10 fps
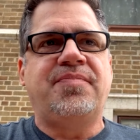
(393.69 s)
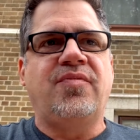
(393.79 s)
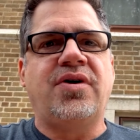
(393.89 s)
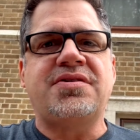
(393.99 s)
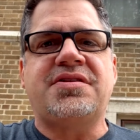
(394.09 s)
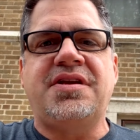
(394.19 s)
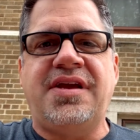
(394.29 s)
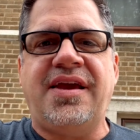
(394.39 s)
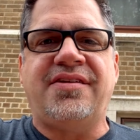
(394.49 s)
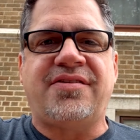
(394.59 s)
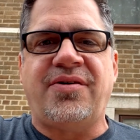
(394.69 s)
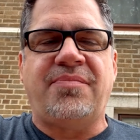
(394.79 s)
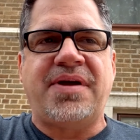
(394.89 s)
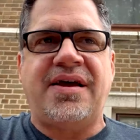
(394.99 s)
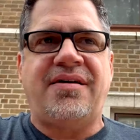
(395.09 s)
whereas the Yi is all
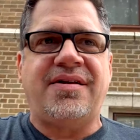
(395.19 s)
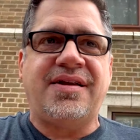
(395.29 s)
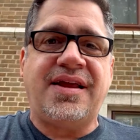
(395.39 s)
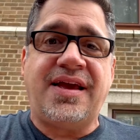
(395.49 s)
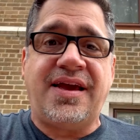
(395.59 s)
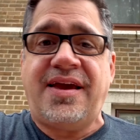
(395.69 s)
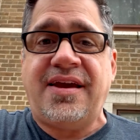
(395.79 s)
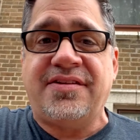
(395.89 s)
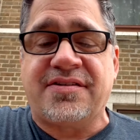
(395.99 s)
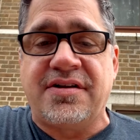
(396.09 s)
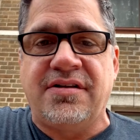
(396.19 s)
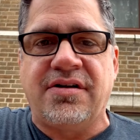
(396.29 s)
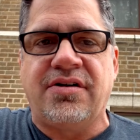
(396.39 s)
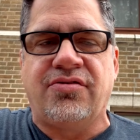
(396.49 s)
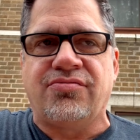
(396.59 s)
about, hey, it's going to look
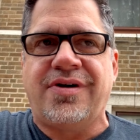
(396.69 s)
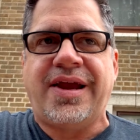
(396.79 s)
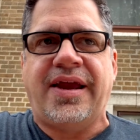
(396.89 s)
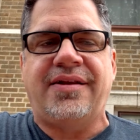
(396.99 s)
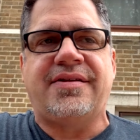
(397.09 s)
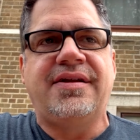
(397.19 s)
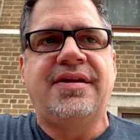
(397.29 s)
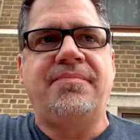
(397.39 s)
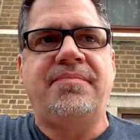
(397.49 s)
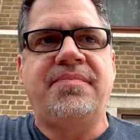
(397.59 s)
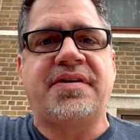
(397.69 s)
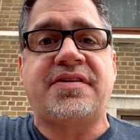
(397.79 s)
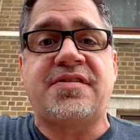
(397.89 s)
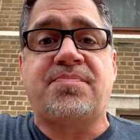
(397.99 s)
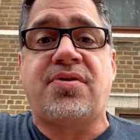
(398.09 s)
great, because
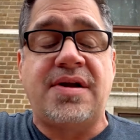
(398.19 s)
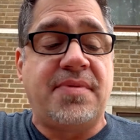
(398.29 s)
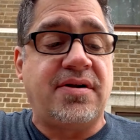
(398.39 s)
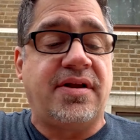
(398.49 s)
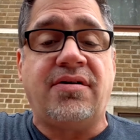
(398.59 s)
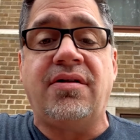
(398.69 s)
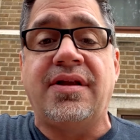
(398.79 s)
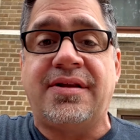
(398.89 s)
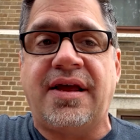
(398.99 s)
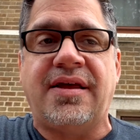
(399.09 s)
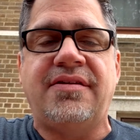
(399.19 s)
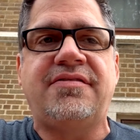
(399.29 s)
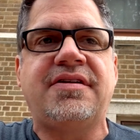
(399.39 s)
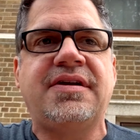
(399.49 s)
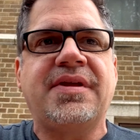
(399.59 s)
that's primarily all it does.